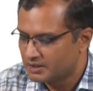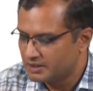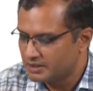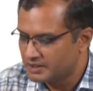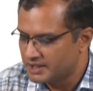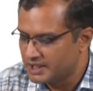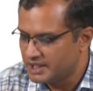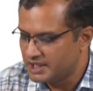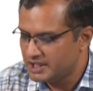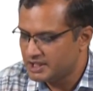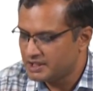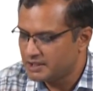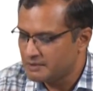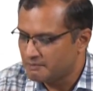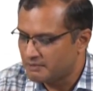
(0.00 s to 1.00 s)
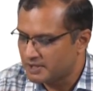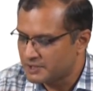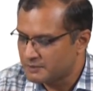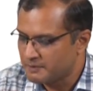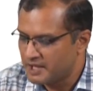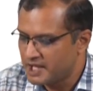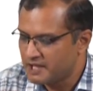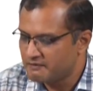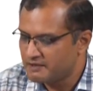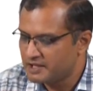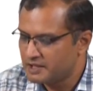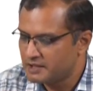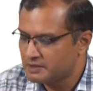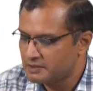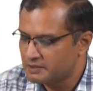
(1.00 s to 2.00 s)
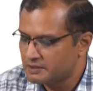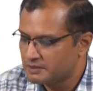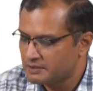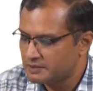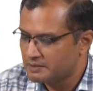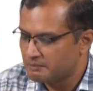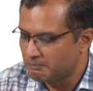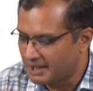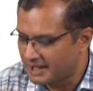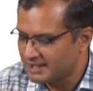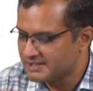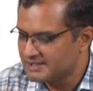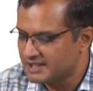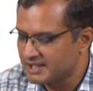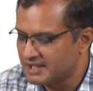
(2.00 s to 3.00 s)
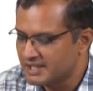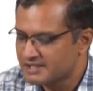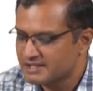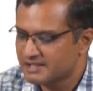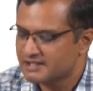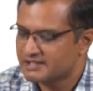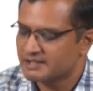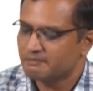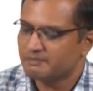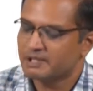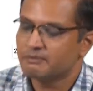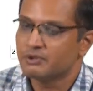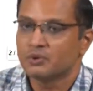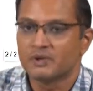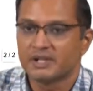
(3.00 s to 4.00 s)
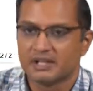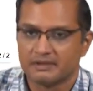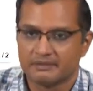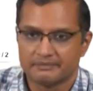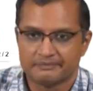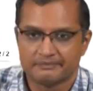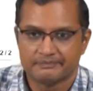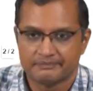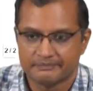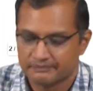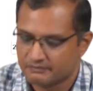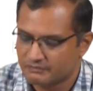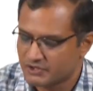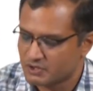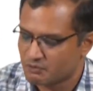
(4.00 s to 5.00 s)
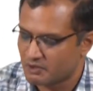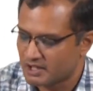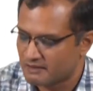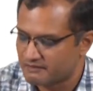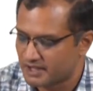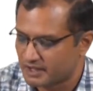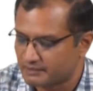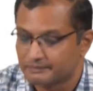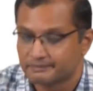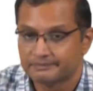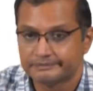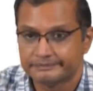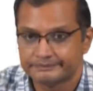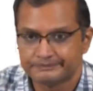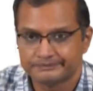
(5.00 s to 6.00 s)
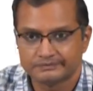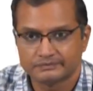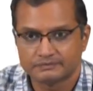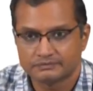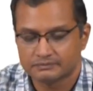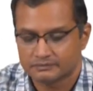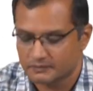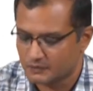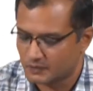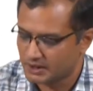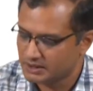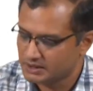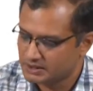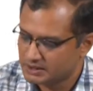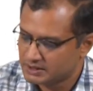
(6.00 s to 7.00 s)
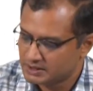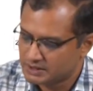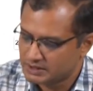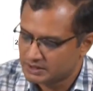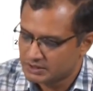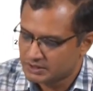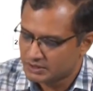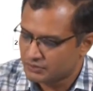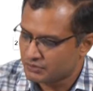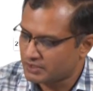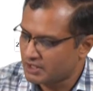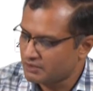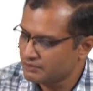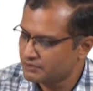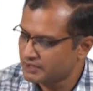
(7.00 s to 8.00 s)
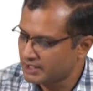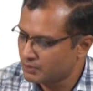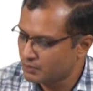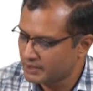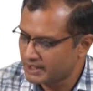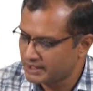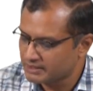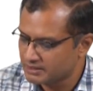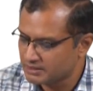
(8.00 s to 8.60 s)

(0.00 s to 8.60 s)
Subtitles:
dE plus PdV minus TdS, it is simply mu dN, which is what I have done. Okay. So, now you can look at